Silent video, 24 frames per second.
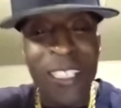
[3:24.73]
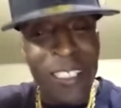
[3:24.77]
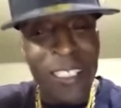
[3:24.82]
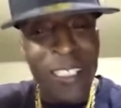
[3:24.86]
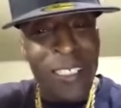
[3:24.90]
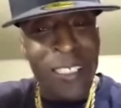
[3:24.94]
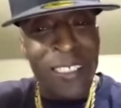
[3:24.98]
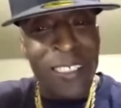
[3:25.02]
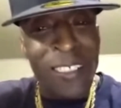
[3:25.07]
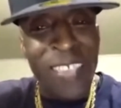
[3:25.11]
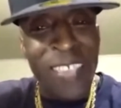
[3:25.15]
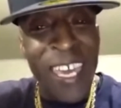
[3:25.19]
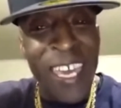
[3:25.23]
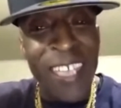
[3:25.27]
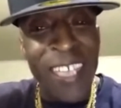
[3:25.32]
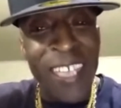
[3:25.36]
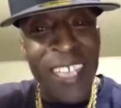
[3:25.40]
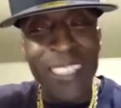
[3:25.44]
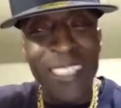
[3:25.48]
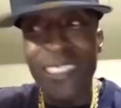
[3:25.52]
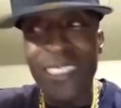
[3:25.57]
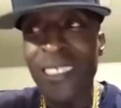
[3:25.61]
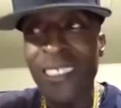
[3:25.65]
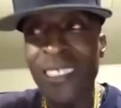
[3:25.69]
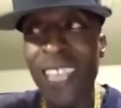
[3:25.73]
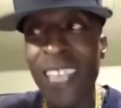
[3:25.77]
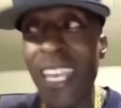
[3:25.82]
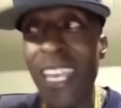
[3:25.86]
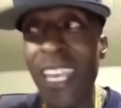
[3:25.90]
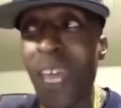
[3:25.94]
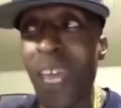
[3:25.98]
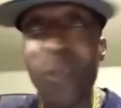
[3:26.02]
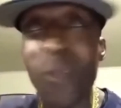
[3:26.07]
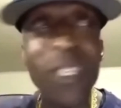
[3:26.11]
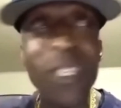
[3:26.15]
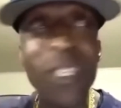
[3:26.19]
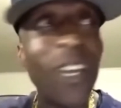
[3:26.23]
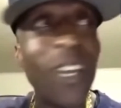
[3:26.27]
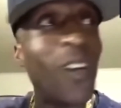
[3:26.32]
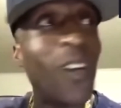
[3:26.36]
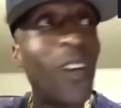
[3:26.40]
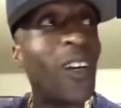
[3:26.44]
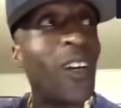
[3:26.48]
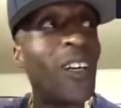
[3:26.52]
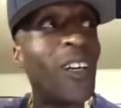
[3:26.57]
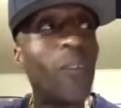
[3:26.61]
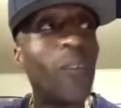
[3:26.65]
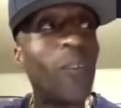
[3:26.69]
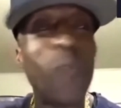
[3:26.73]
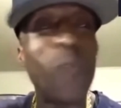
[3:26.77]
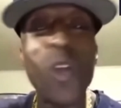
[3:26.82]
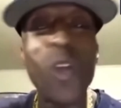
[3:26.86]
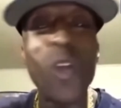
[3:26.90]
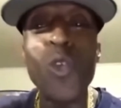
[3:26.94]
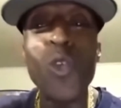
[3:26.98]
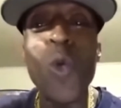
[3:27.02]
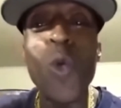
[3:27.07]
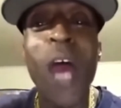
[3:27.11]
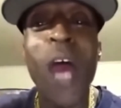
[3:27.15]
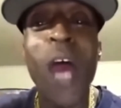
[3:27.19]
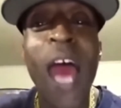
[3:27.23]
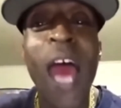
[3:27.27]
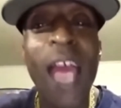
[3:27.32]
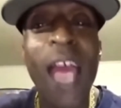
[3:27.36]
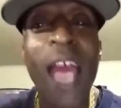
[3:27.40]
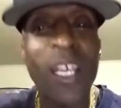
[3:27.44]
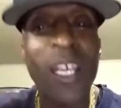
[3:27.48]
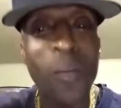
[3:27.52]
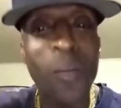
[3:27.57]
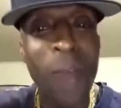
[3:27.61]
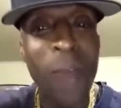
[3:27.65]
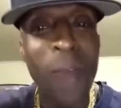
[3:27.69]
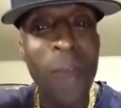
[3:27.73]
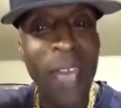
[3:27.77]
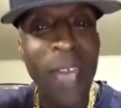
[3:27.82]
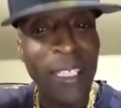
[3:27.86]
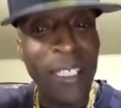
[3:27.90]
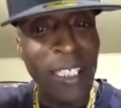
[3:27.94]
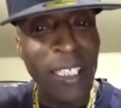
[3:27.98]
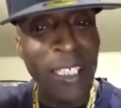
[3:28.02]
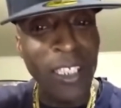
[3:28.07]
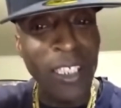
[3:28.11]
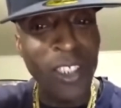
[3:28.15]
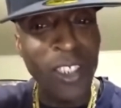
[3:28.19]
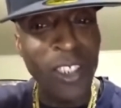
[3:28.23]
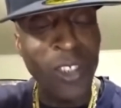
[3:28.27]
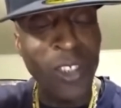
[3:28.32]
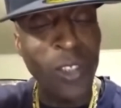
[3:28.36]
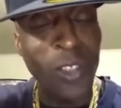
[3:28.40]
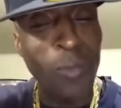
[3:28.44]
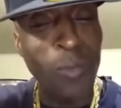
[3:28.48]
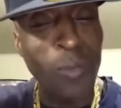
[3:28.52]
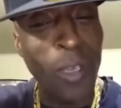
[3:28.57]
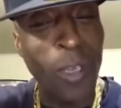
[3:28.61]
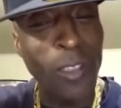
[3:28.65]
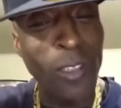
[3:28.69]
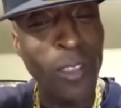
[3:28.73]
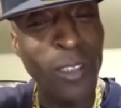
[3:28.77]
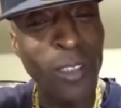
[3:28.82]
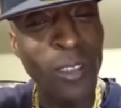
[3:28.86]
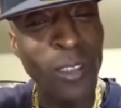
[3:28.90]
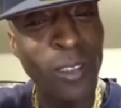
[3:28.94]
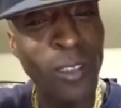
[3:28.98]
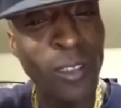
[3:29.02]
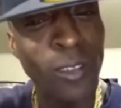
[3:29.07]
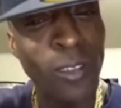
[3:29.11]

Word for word: that, that, let me know, um, boy, you a hot commodity in the street person